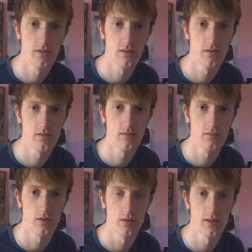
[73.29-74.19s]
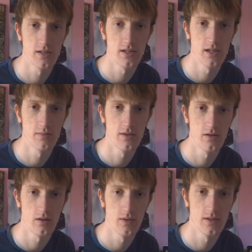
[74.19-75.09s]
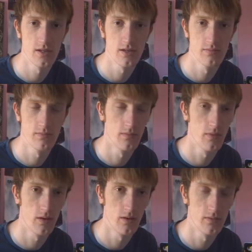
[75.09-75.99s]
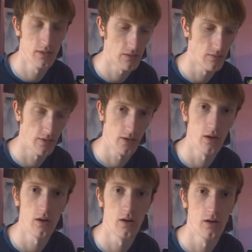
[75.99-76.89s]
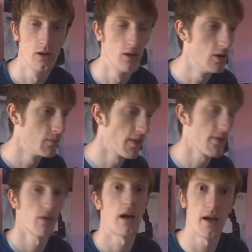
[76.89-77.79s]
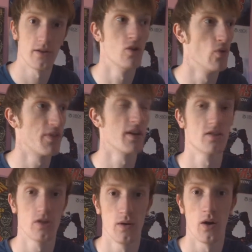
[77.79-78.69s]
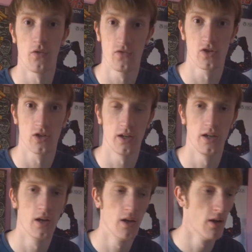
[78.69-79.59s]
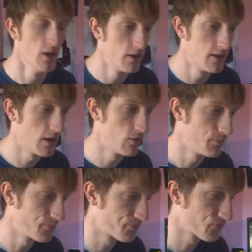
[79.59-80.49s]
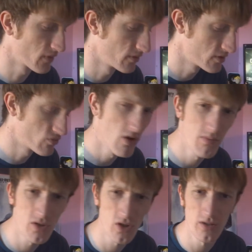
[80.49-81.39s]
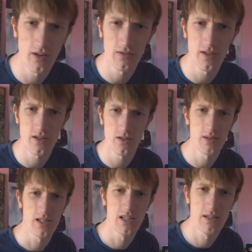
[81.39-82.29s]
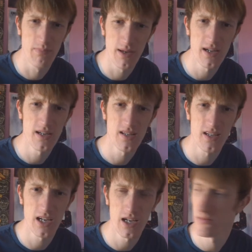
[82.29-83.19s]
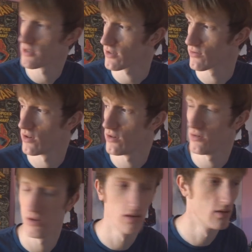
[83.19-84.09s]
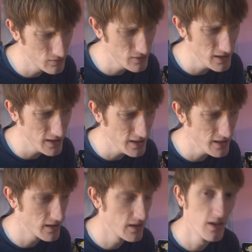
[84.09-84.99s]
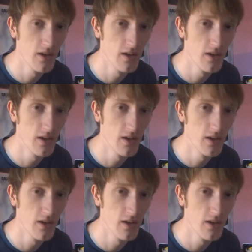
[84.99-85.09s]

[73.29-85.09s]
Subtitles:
It's gonna be the same as it always is down at the core, but they're gonna add new things to it, obviously. Now, there's rumours going on that it's gonna be a space game. Is that true? Really?